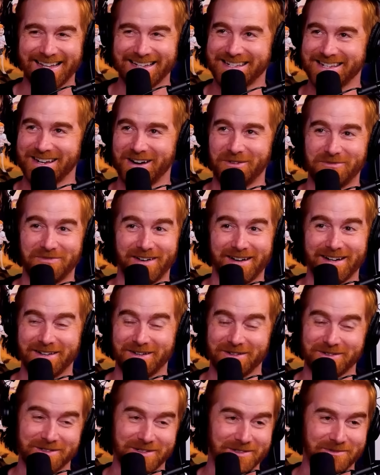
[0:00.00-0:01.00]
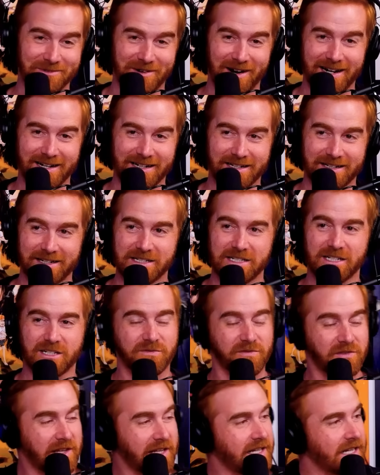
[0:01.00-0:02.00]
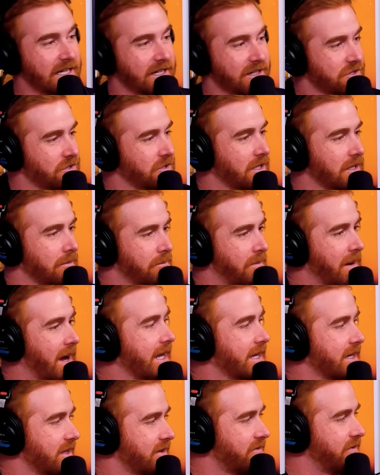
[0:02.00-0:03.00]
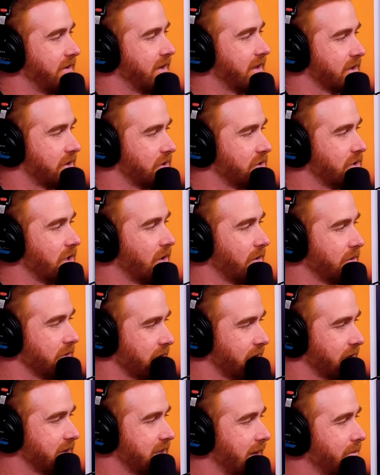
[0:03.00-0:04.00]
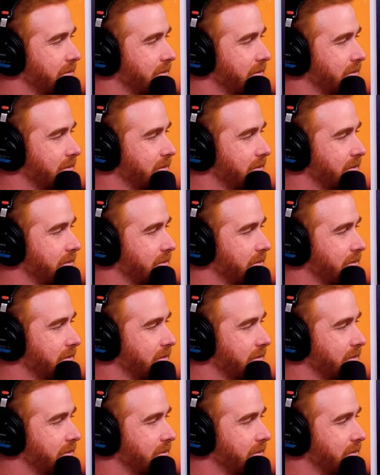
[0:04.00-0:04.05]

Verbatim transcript: that's so funny though. Yeah, She's right because yeah, Because it's fleeting because you didn't buy into the feeling because you know it was only